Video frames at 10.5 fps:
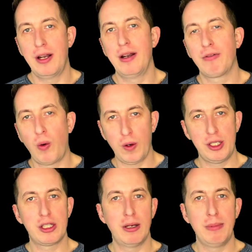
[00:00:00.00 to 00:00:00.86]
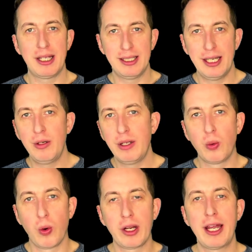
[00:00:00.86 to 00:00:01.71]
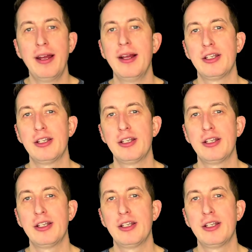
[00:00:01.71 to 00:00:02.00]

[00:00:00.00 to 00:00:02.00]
And of course, he's going to be continually working.